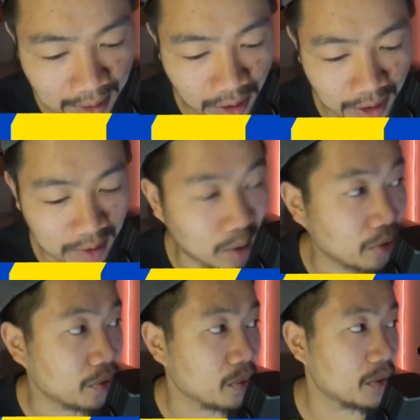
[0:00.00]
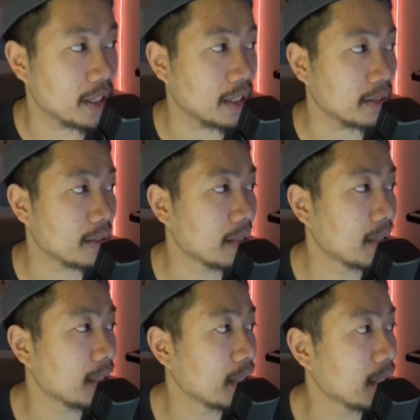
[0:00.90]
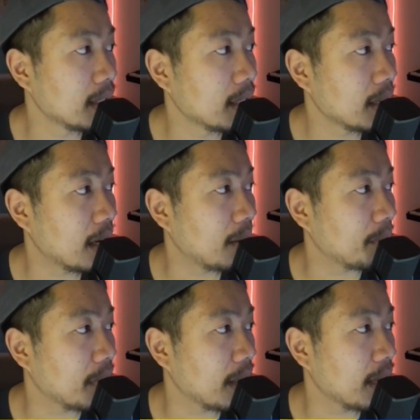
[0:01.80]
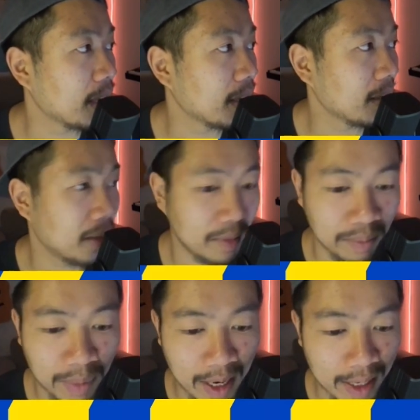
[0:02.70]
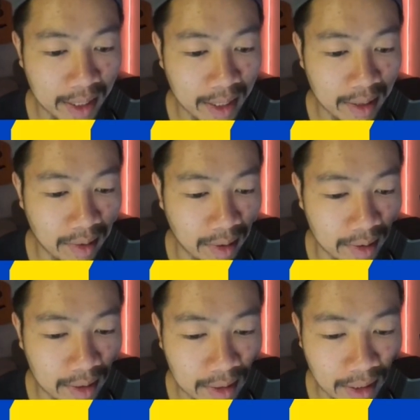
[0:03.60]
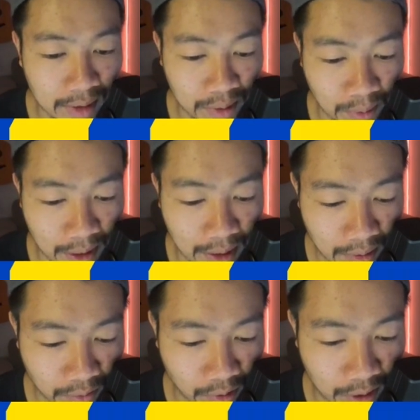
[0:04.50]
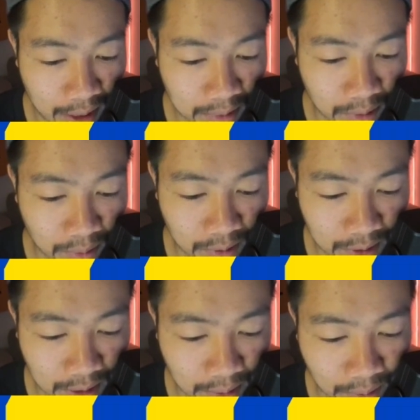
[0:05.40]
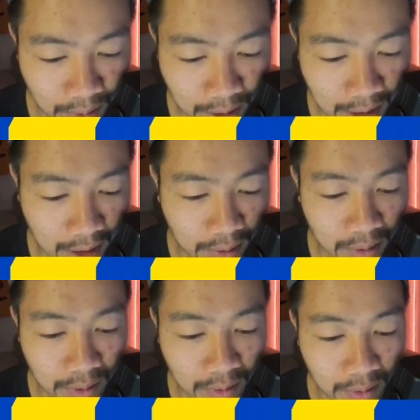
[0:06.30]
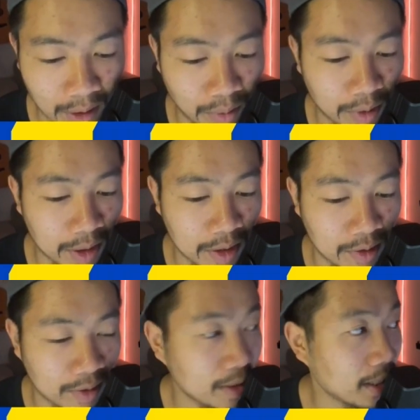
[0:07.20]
Like it's got a few dings up there, but I did get this one for an absolute steal, and I really just,